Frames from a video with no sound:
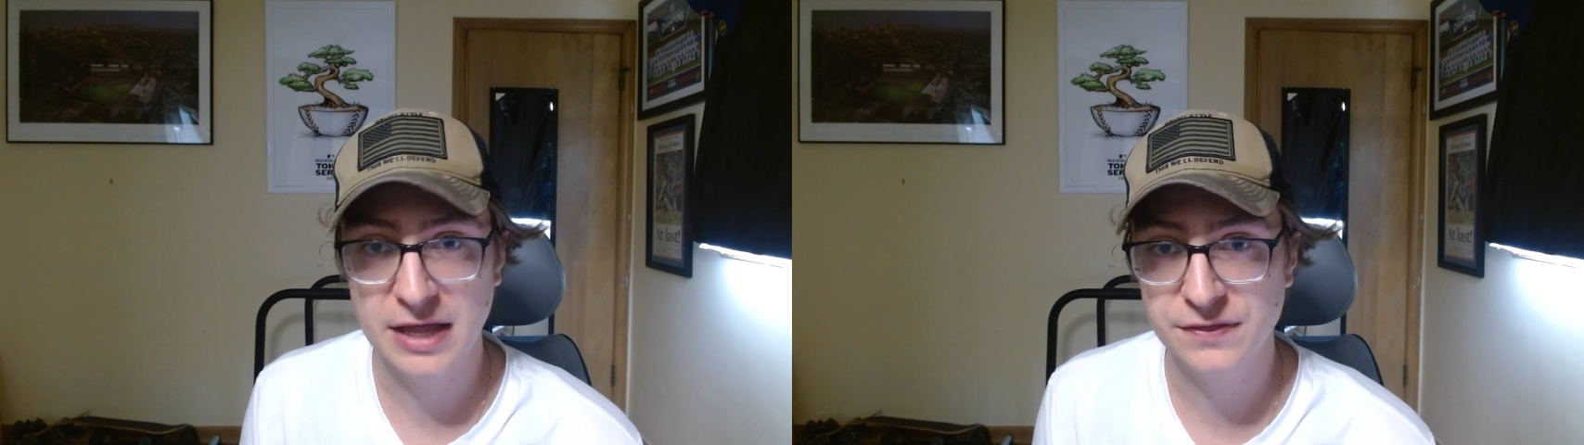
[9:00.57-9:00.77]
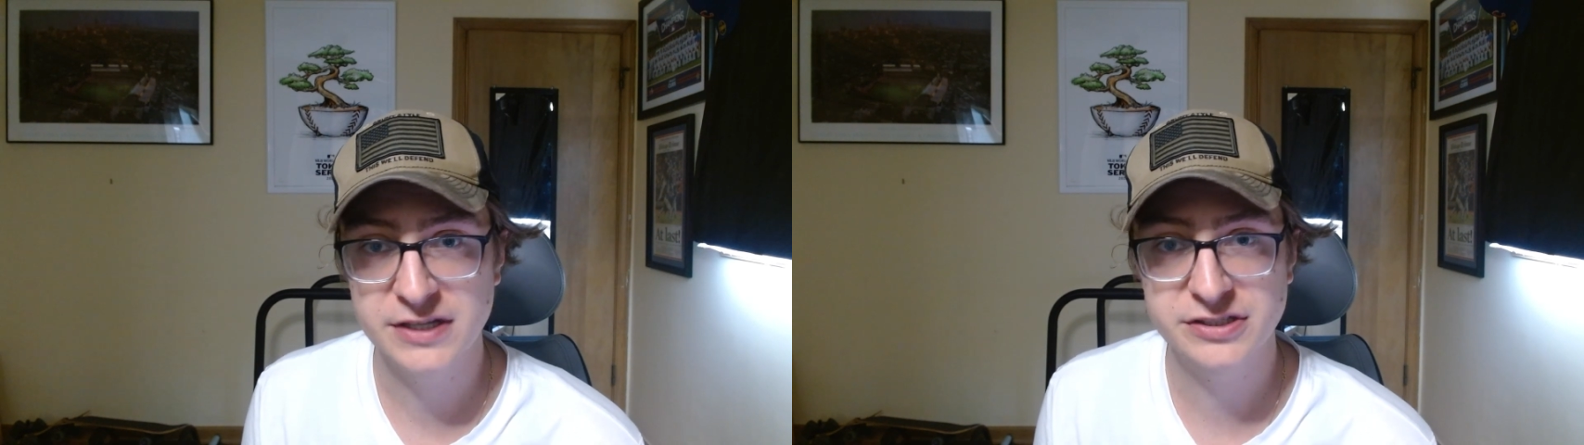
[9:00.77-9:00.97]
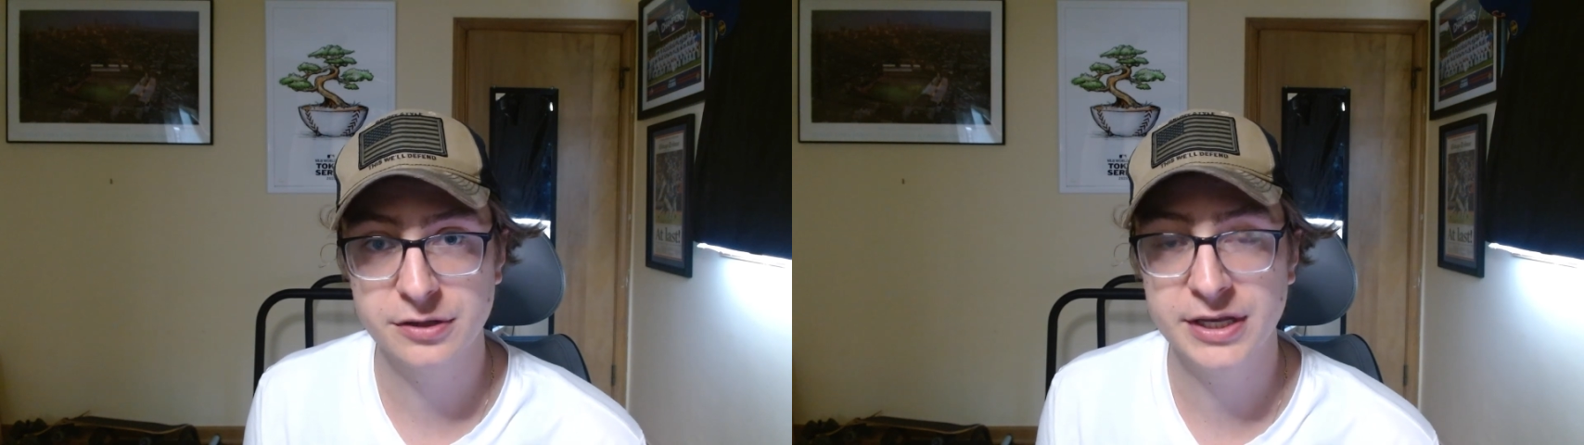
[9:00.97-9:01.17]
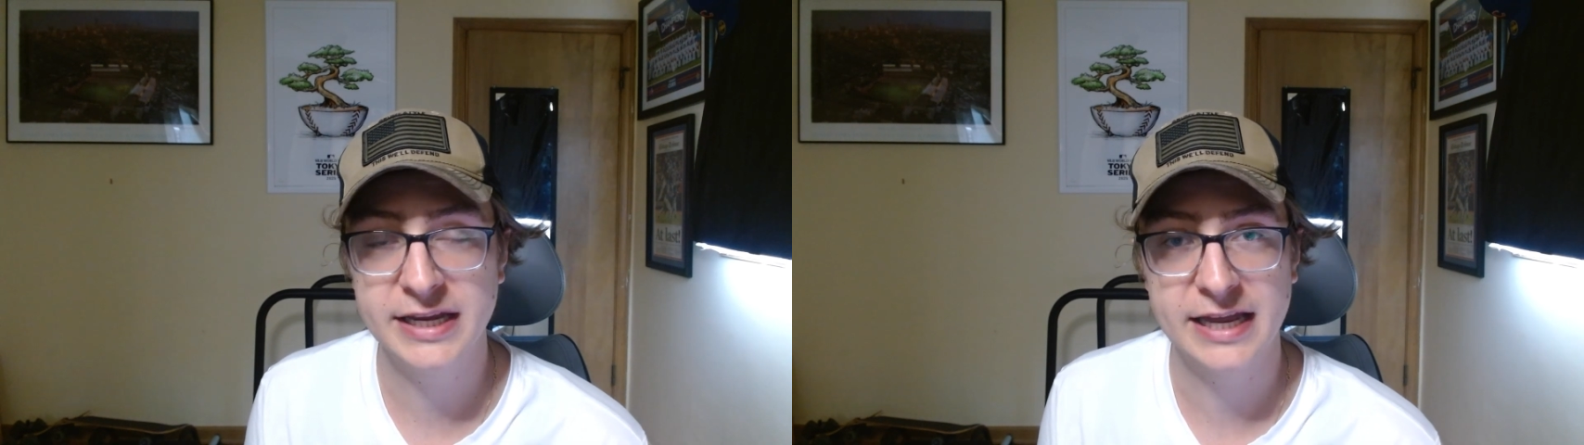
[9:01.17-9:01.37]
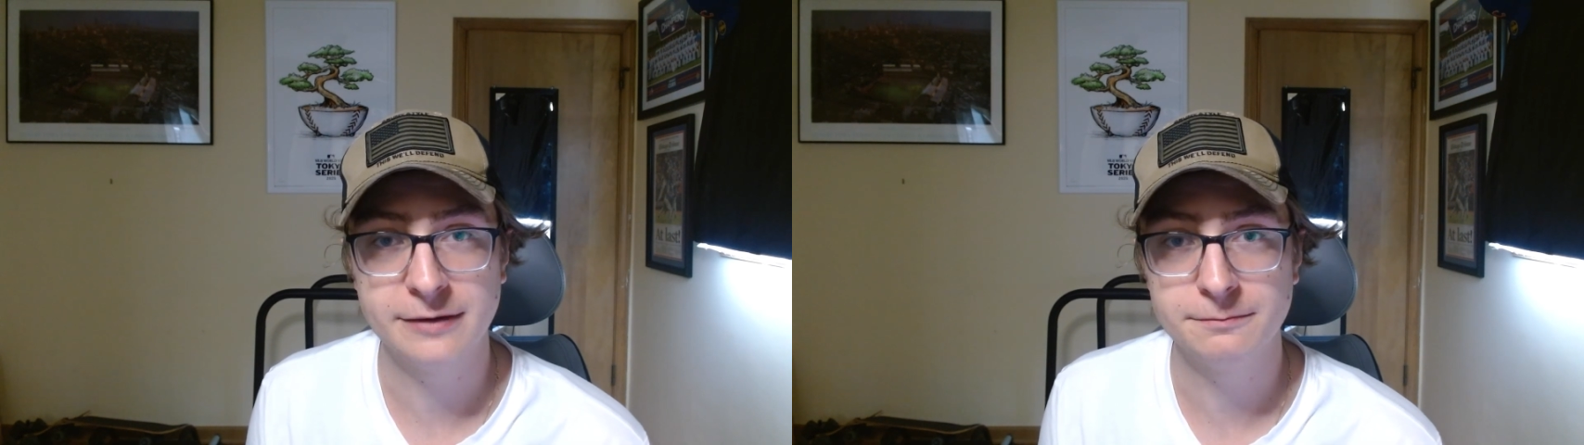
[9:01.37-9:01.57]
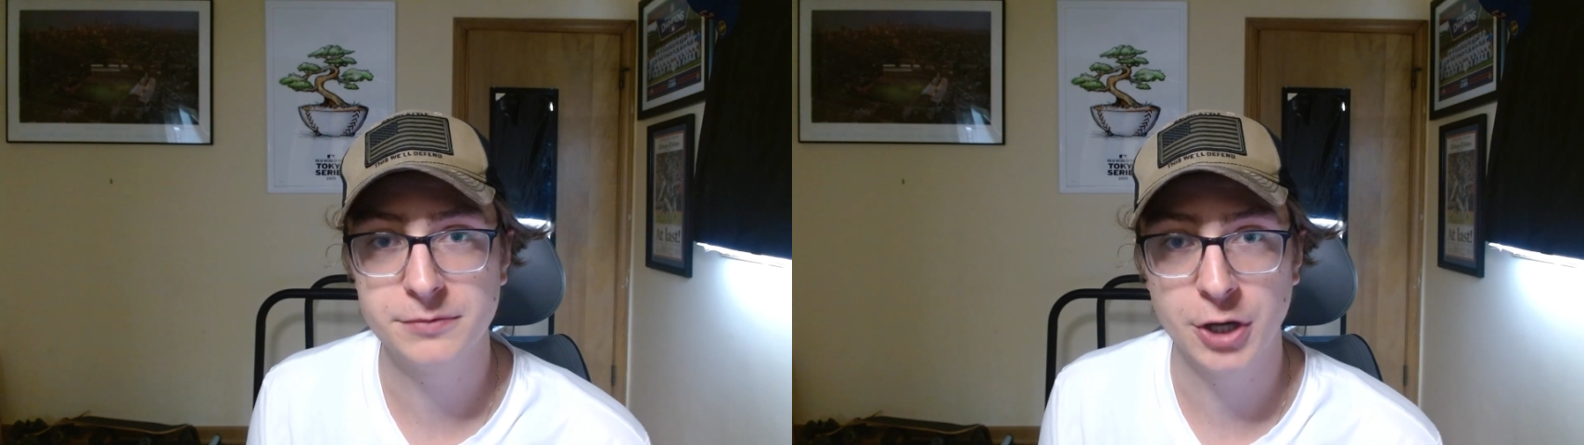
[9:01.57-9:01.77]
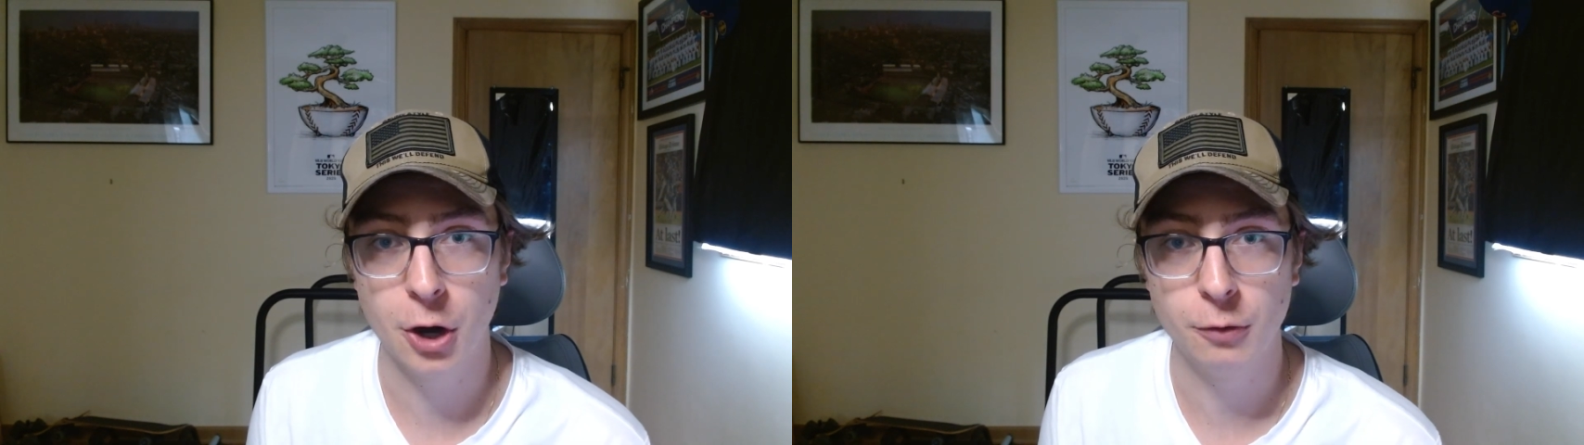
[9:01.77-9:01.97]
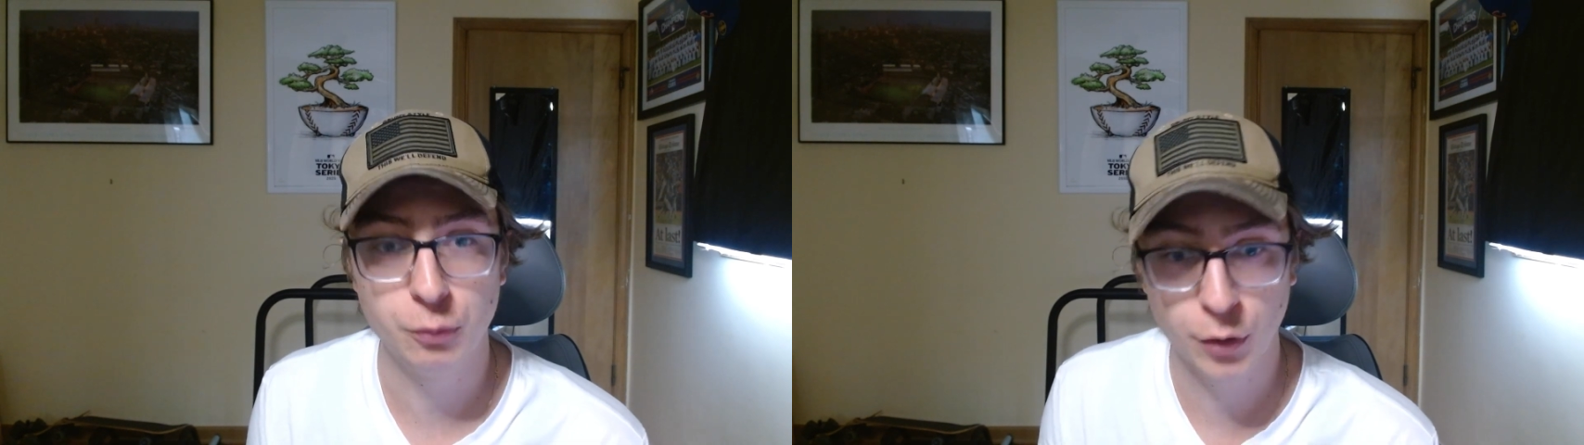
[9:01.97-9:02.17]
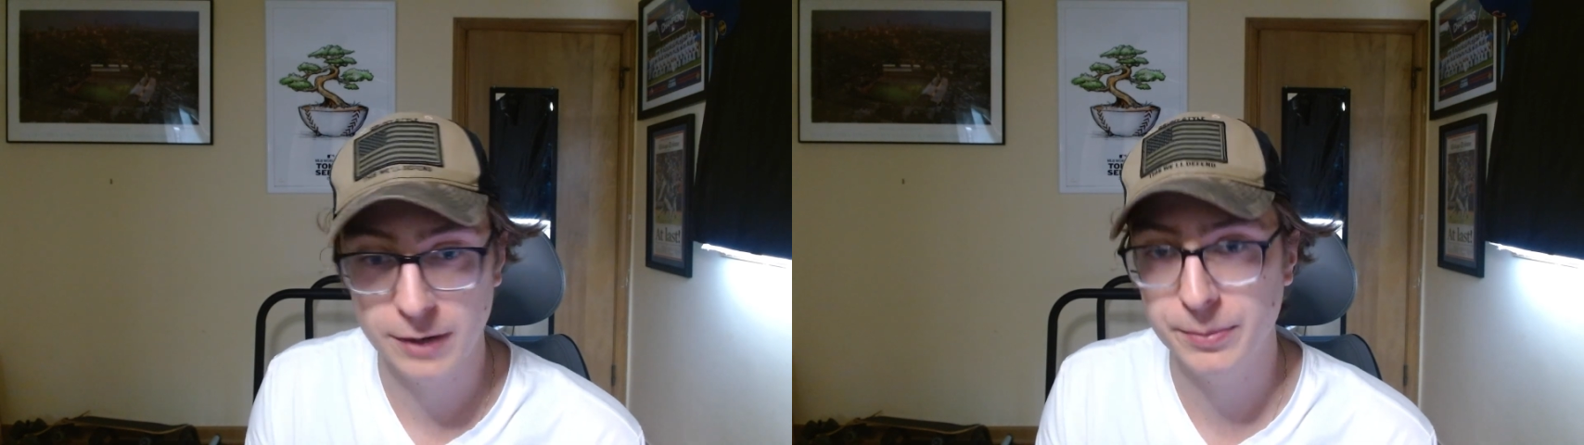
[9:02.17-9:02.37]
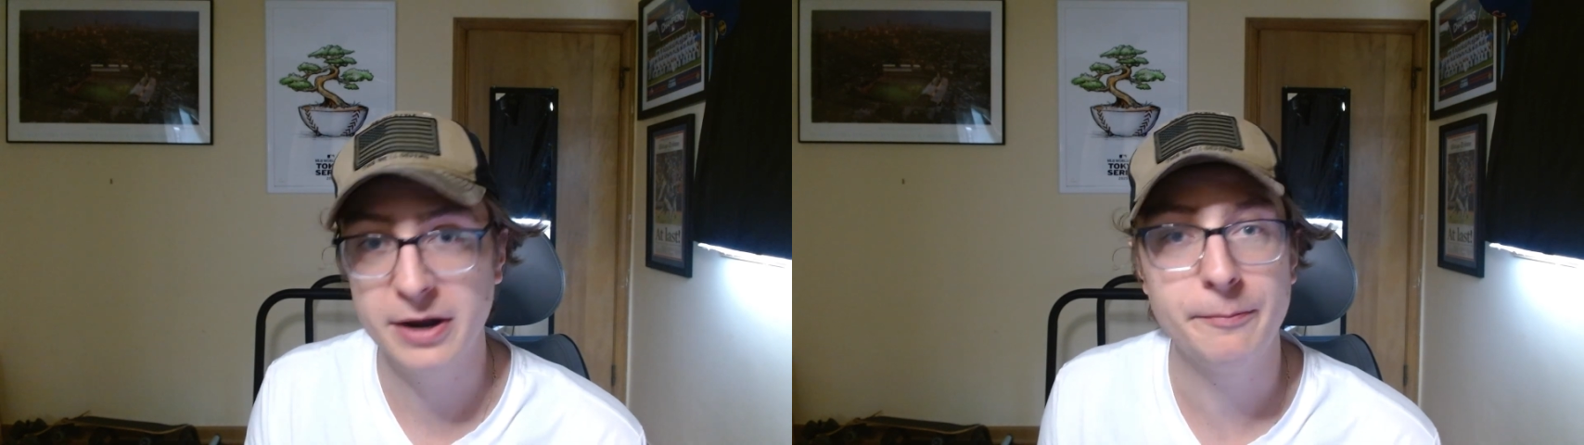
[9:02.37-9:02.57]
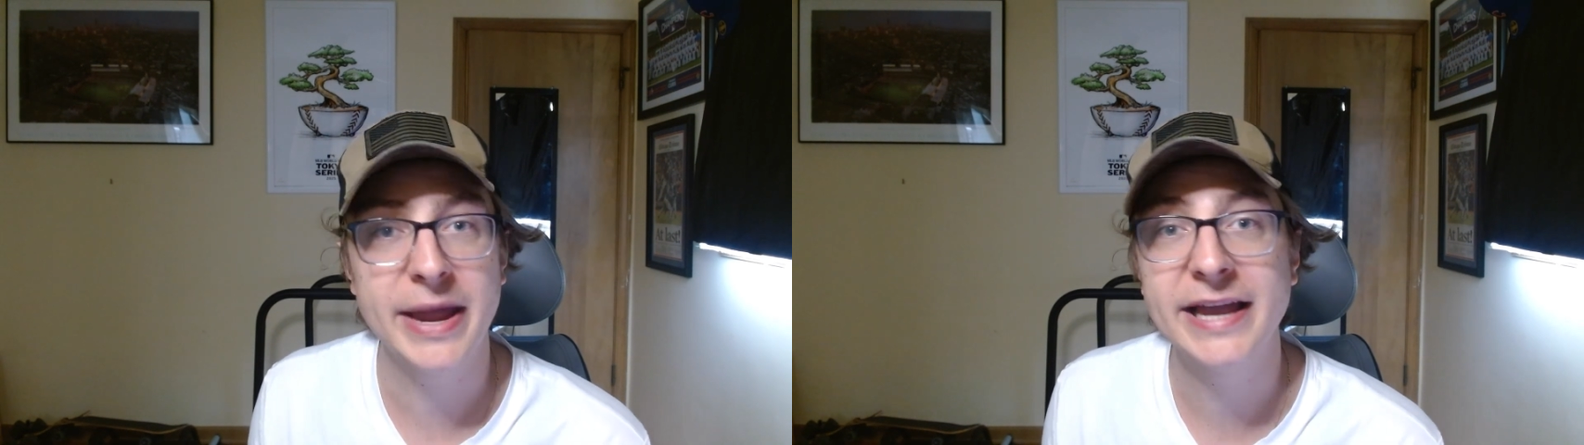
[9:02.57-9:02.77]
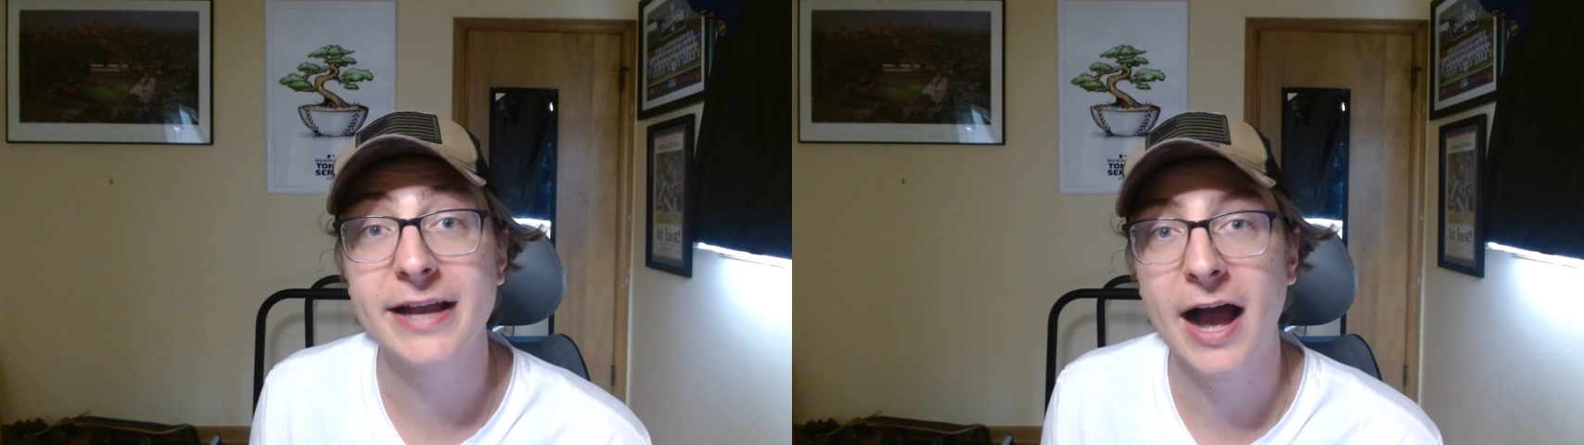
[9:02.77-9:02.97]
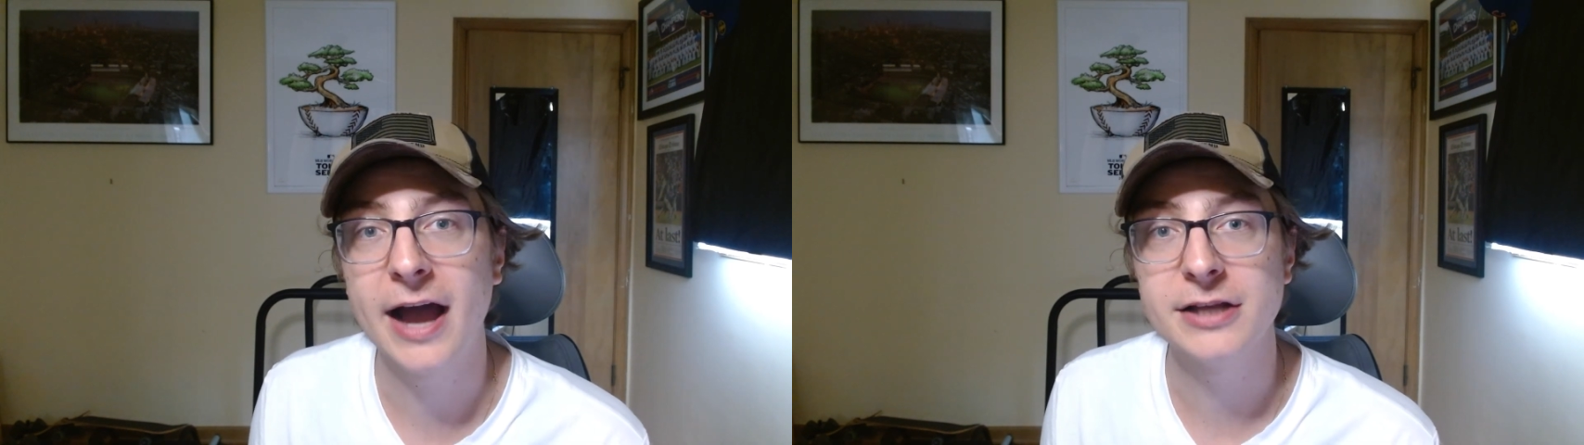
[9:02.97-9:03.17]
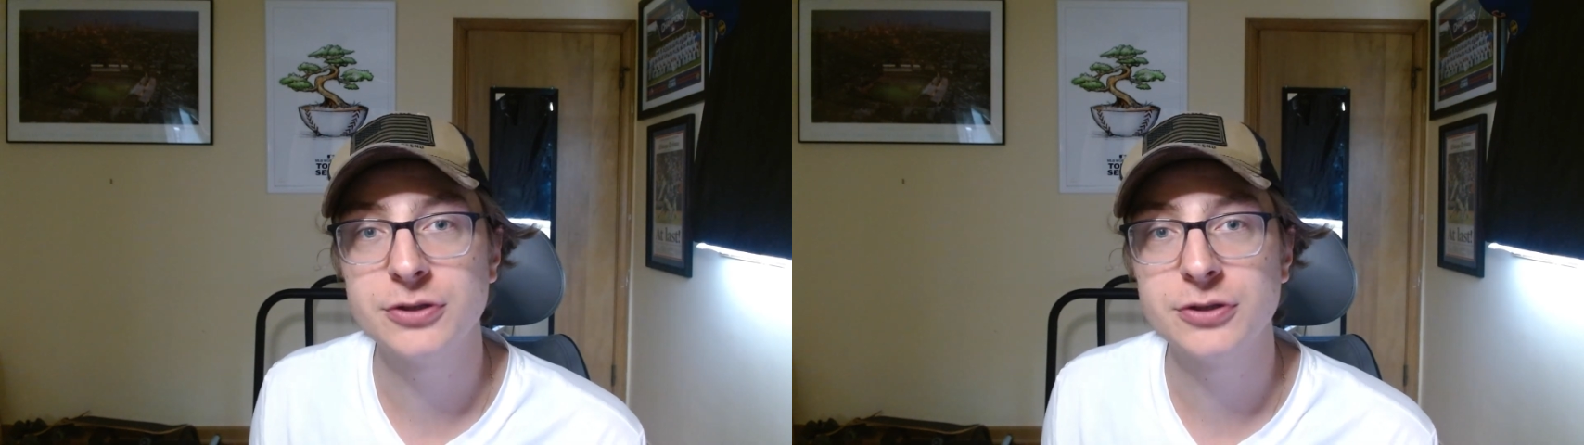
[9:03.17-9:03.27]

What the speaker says: in this league and, would have been a main guy.